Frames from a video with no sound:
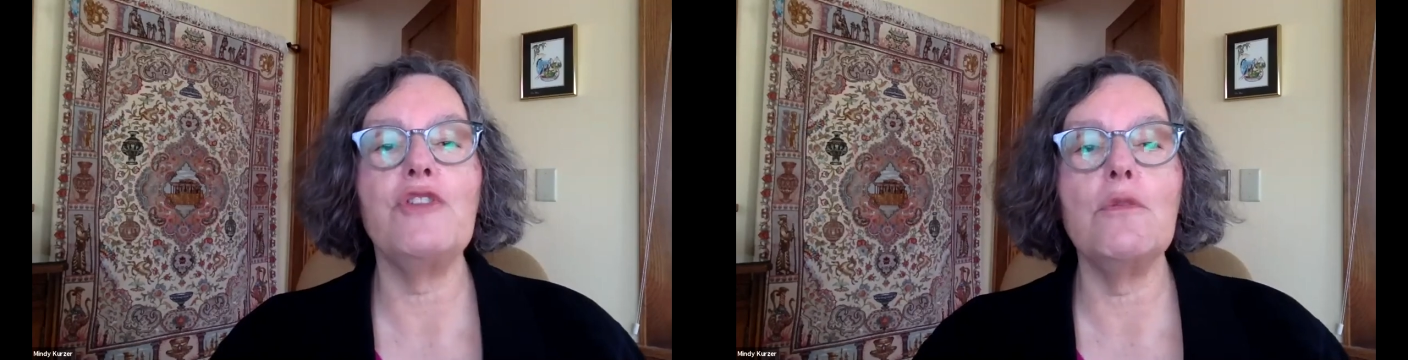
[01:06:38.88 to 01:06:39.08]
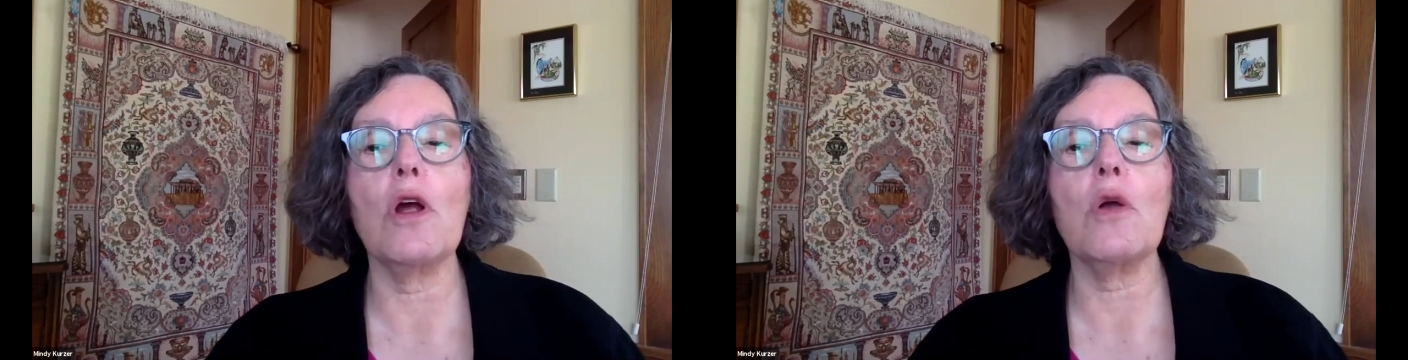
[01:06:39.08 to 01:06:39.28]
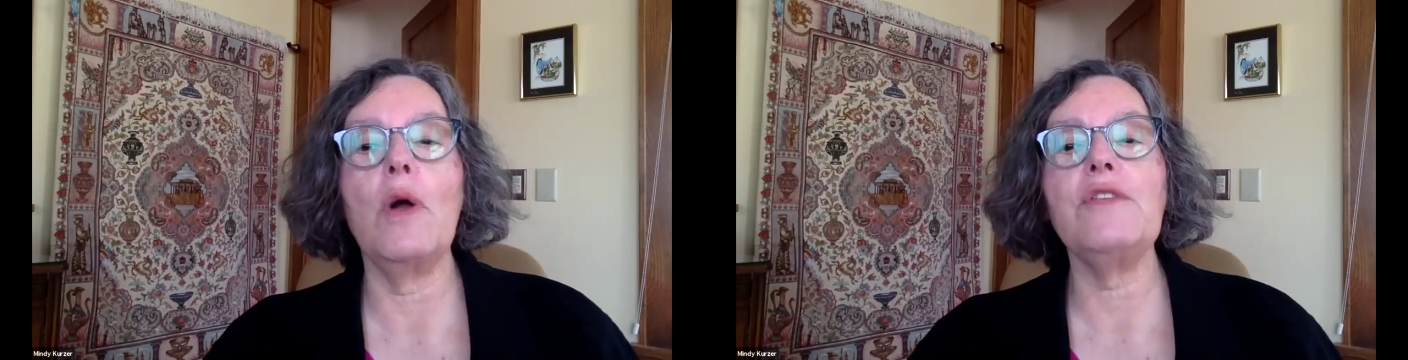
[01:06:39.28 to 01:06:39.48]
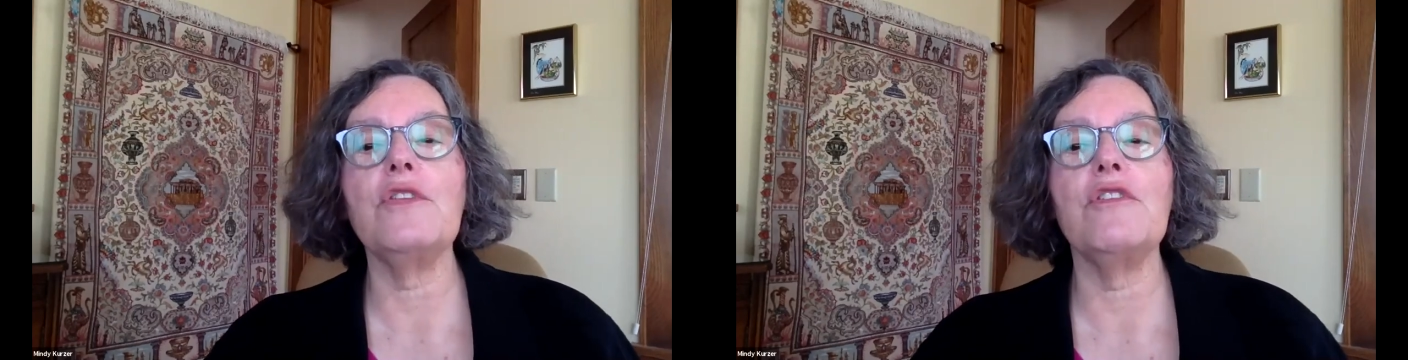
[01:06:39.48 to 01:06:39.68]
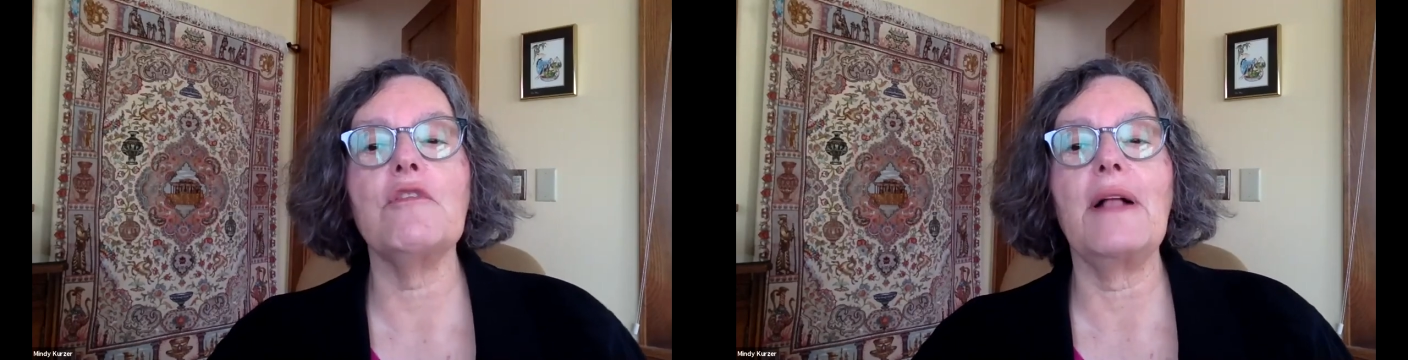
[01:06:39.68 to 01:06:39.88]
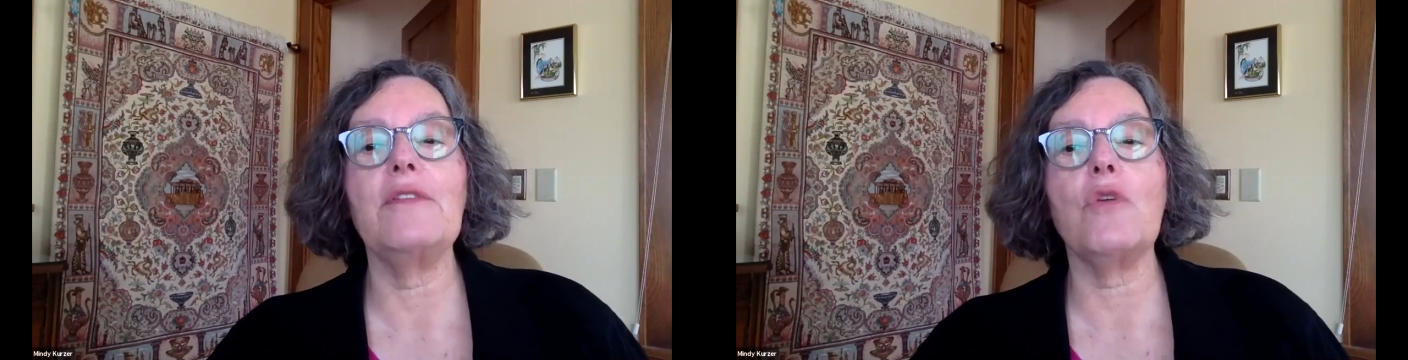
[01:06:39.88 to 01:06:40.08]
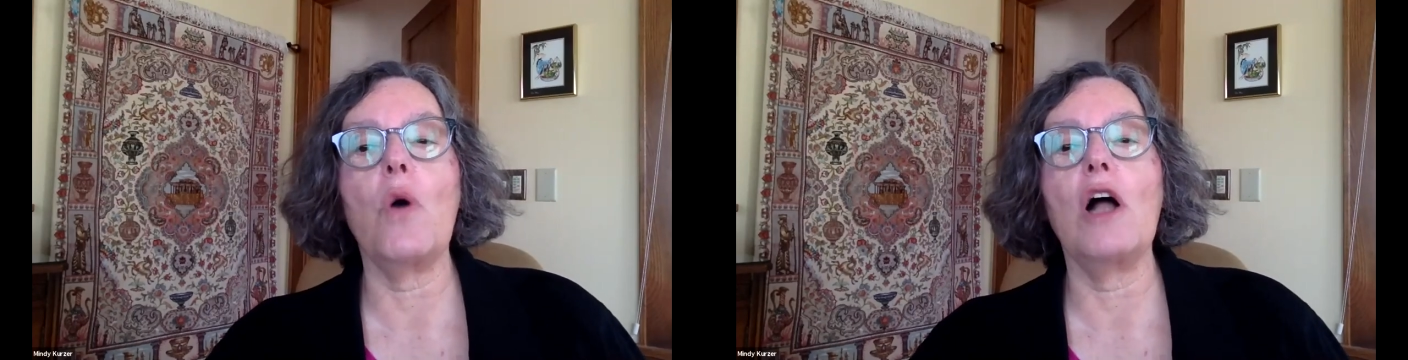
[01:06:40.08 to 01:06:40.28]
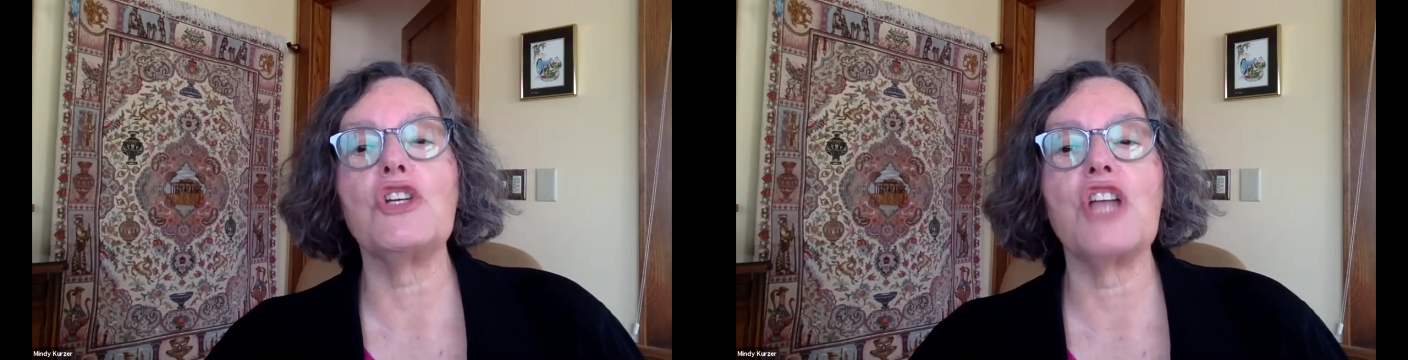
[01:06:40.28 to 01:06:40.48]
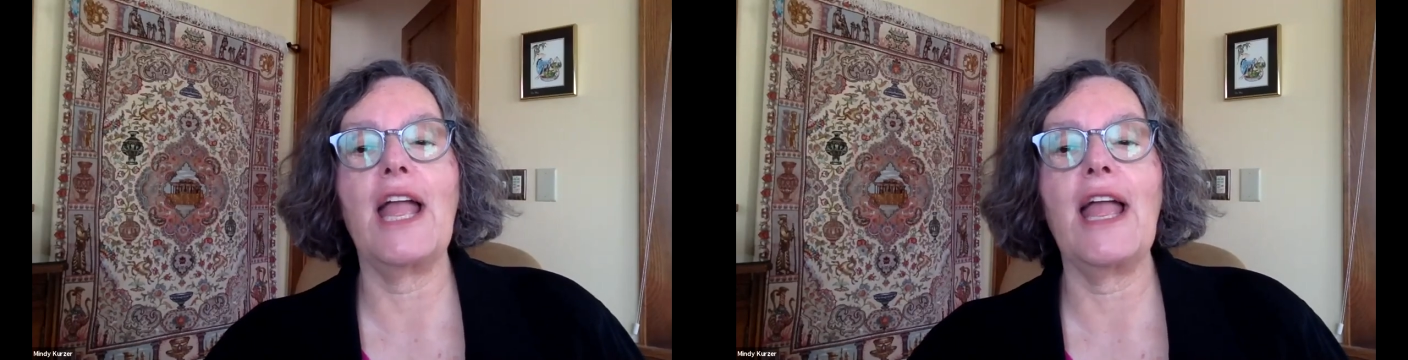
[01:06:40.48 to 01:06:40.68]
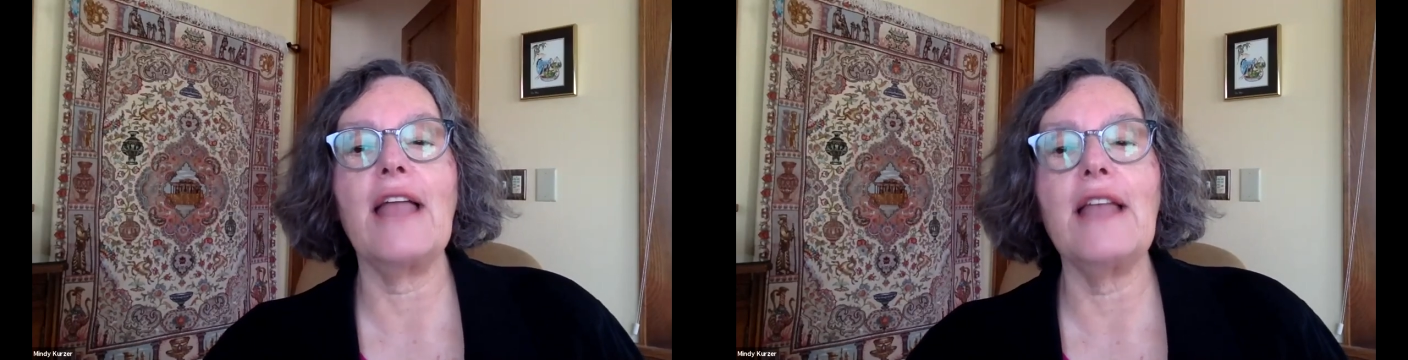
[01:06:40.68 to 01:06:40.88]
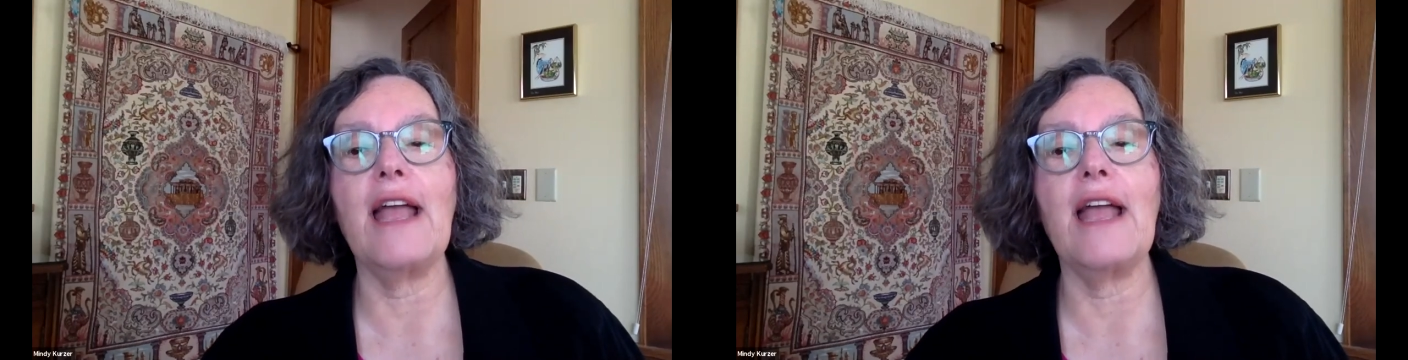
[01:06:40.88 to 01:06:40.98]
Two more questions about squash. Anne